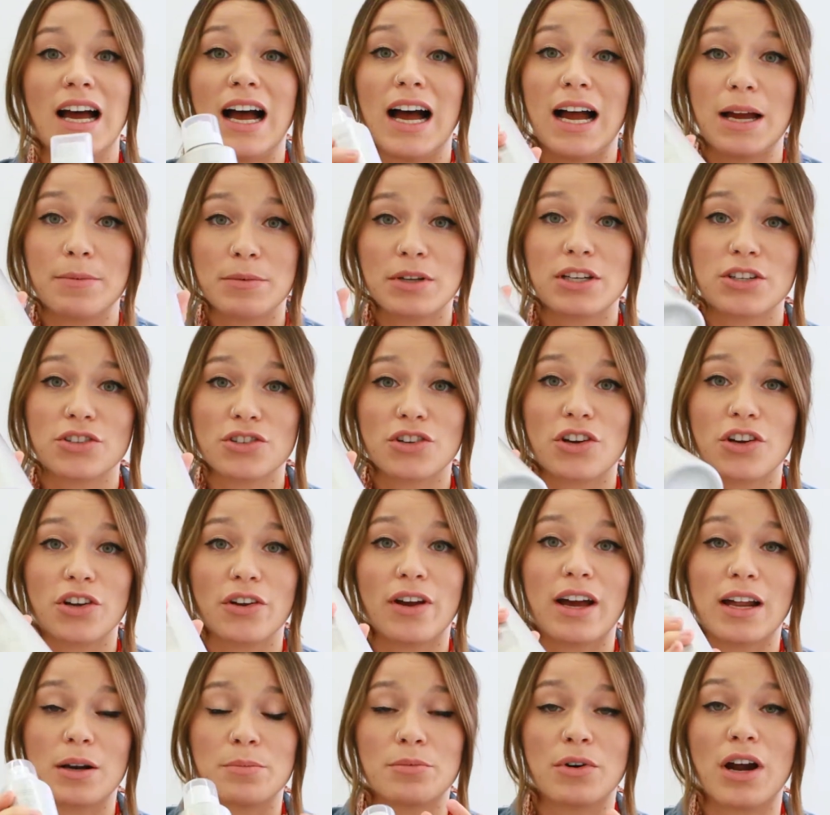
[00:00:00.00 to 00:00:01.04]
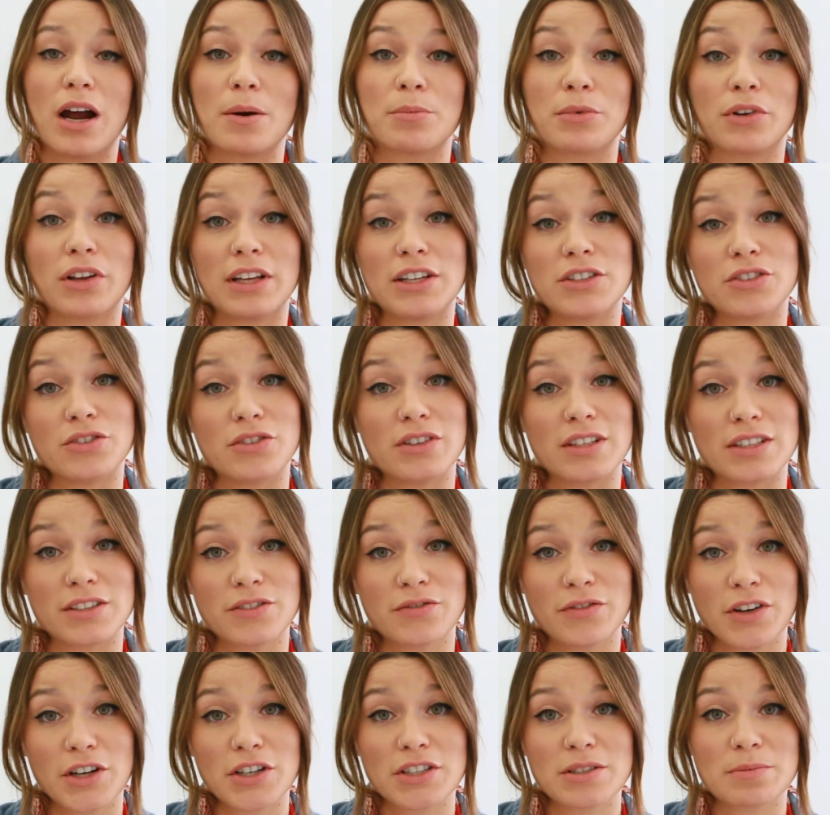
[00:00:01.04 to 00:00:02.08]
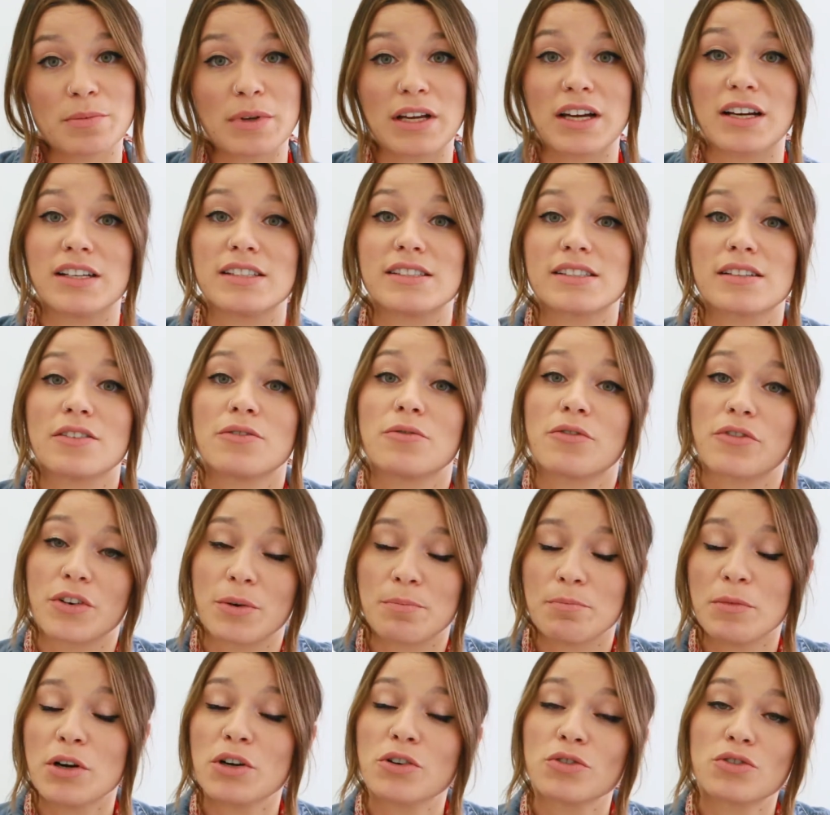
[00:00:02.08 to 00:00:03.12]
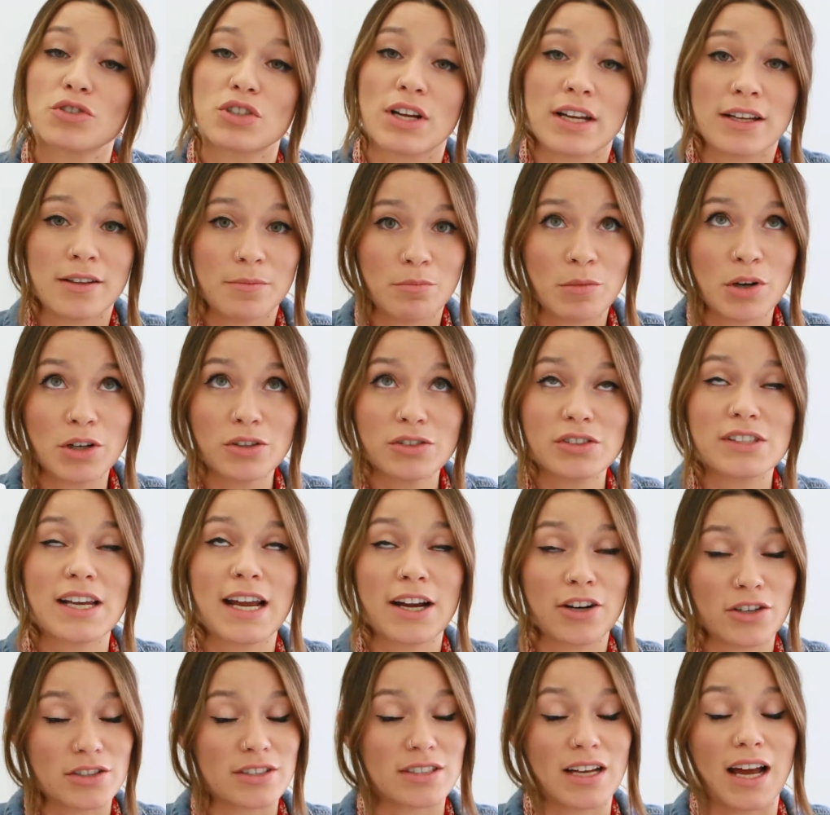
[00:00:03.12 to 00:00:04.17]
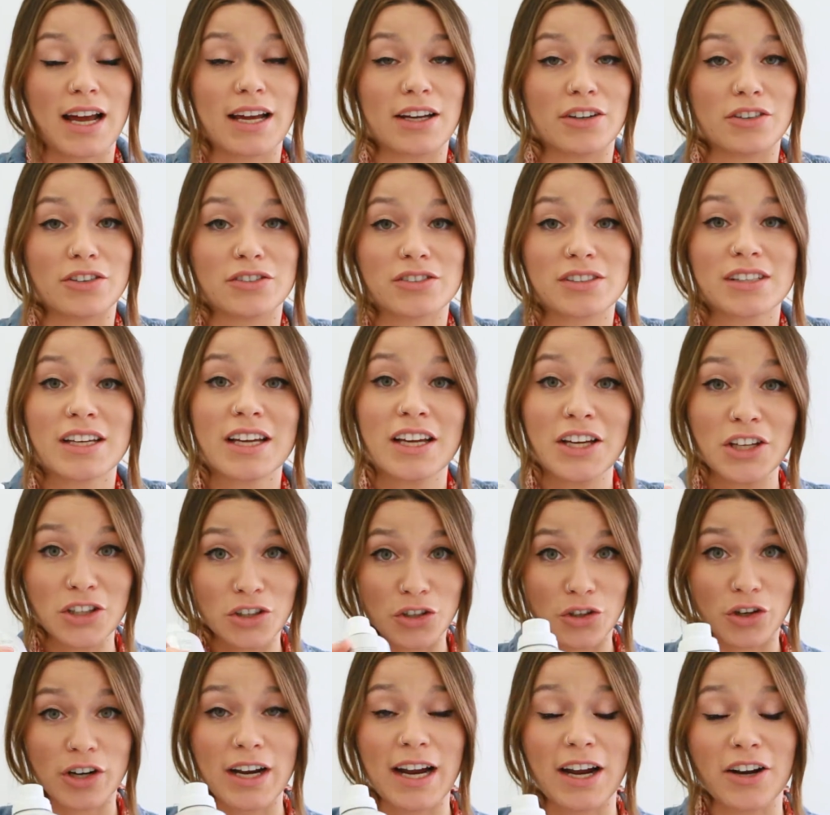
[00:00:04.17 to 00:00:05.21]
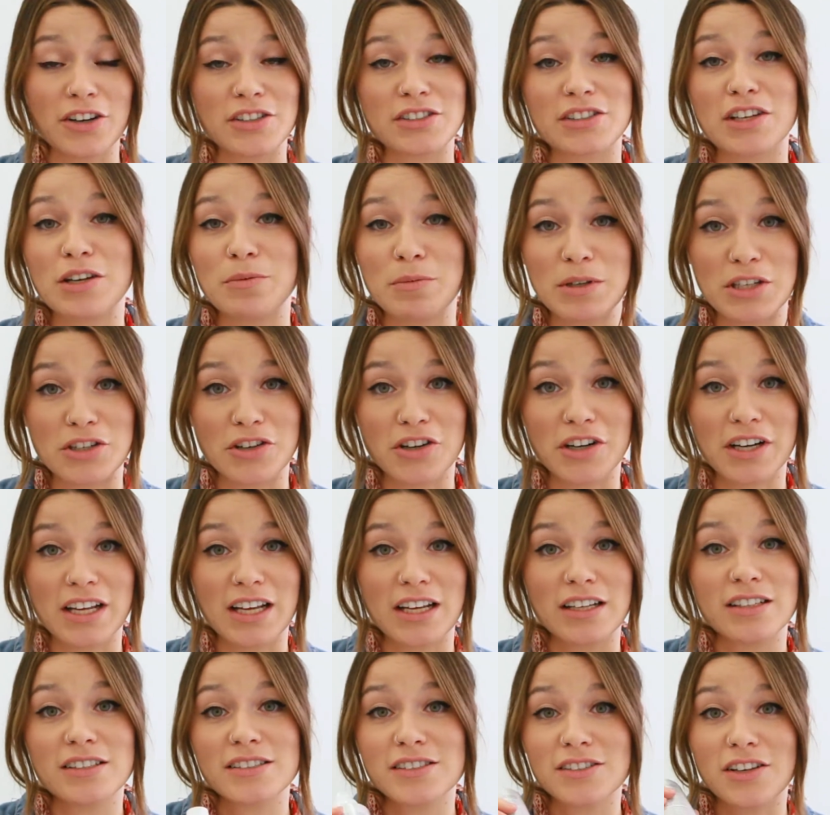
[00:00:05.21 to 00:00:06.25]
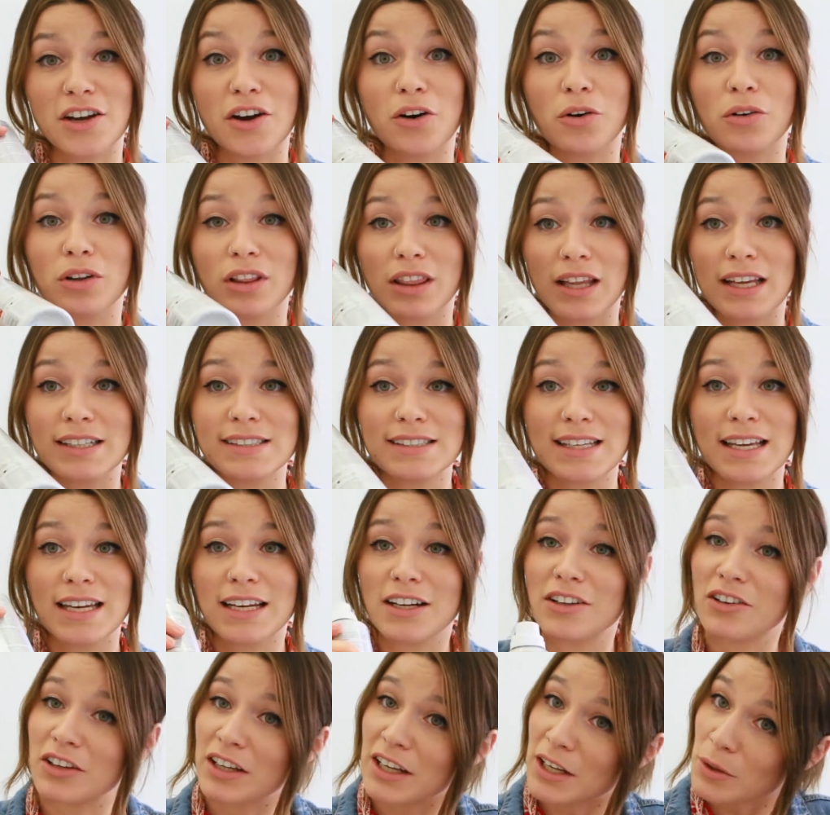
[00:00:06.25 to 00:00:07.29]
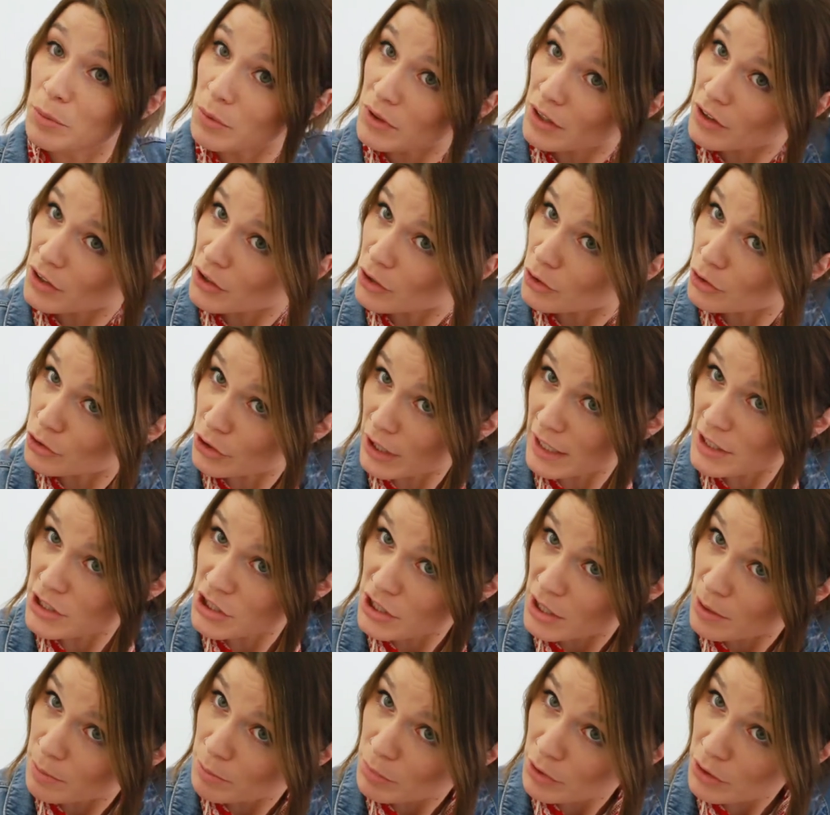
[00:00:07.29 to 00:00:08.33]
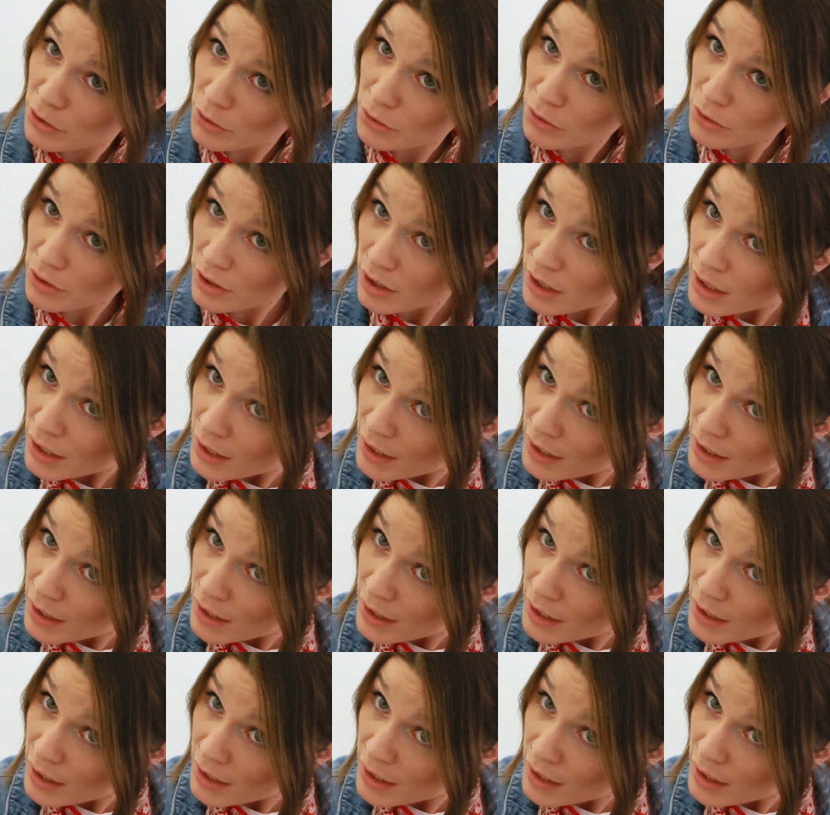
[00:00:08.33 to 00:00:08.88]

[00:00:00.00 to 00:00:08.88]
I'm gonna show you how to properly do this first because for most hairstyles, your hair is gonna be dirty. So let's get it clean with a little dry shampoo.